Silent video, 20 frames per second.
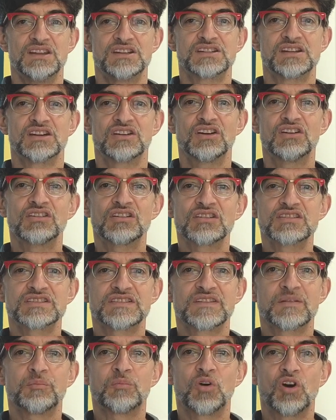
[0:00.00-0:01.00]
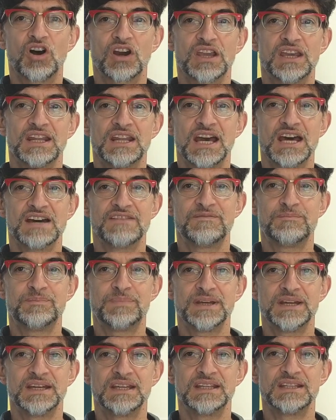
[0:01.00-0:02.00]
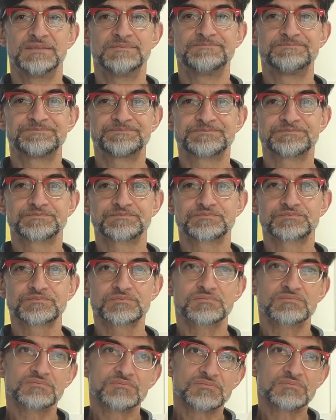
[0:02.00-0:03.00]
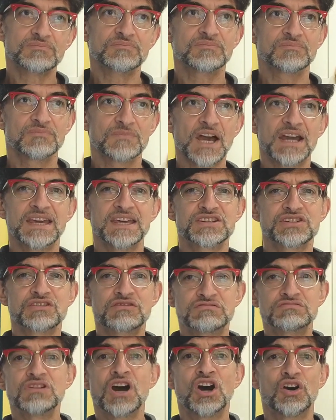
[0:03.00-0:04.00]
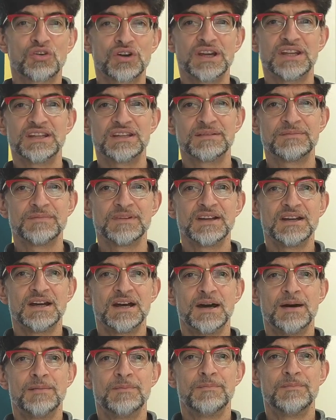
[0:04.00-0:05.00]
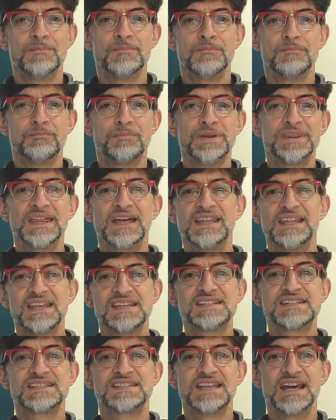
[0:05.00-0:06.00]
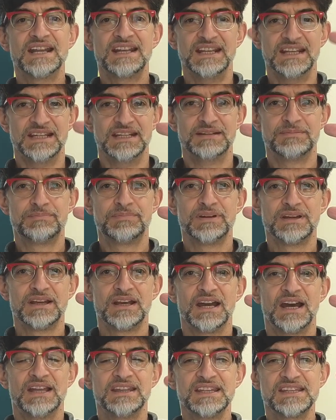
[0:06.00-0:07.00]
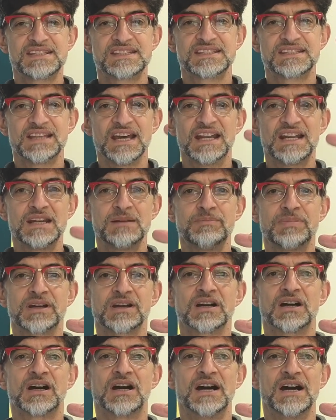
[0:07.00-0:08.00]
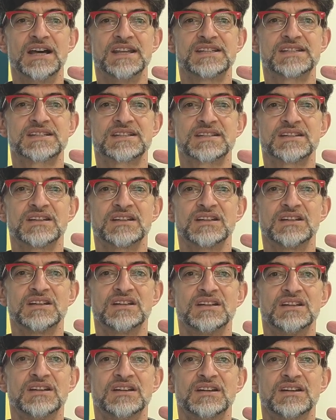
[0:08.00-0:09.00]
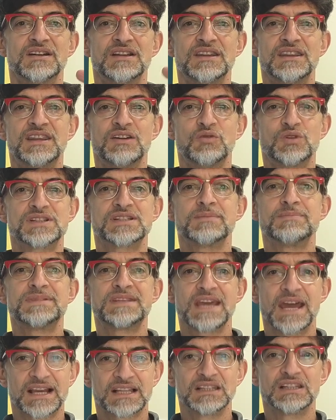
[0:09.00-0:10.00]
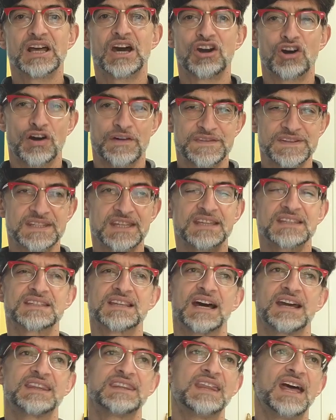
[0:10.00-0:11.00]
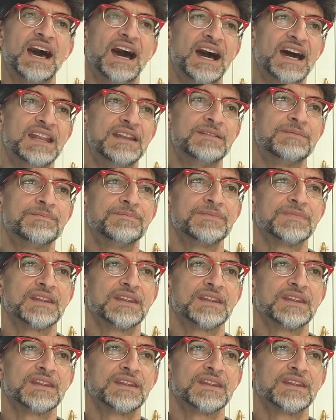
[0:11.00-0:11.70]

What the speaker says: So the earnings of the market have been, I guess, growing, but then they steadied. And they steadied because there were some tech layoffs, things like that.